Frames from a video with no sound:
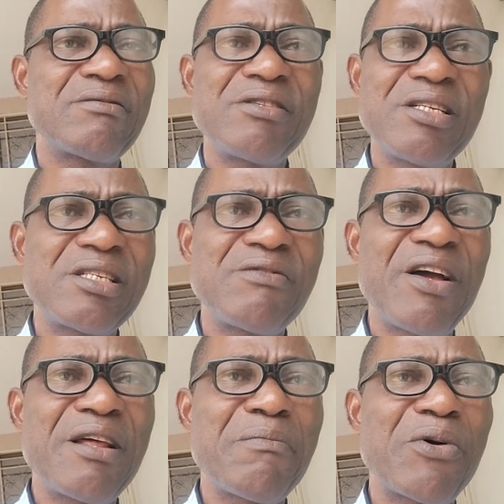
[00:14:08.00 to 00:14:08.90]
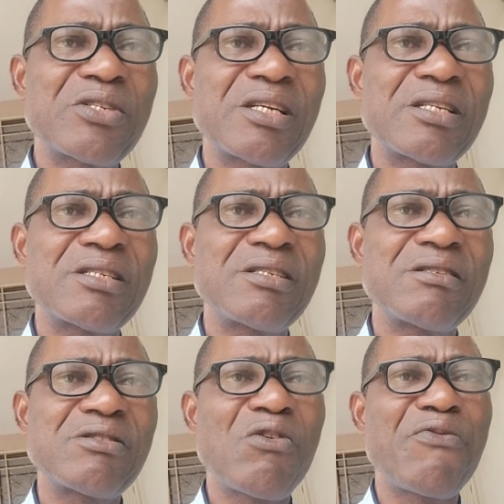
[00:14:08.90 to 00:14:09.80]
This is very important.
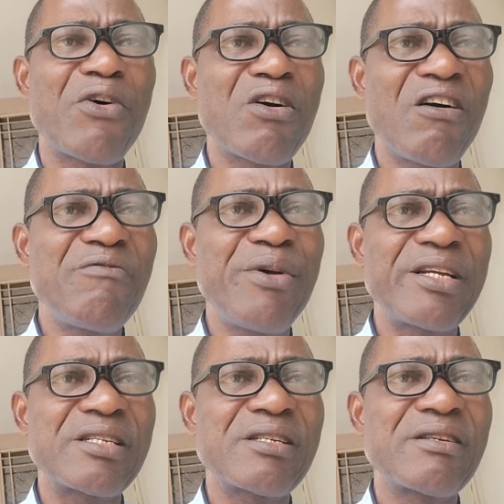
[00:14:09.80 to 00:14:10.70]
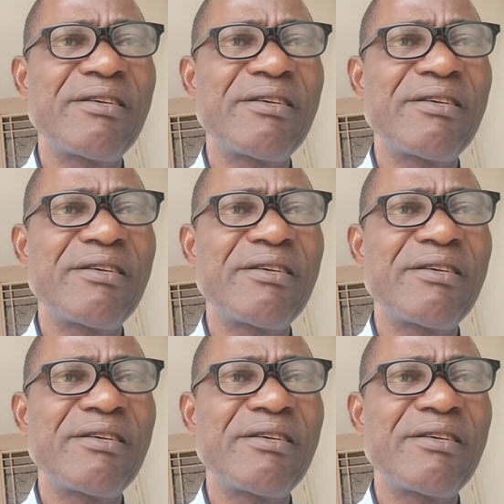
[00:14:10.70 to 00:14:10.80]
So for government,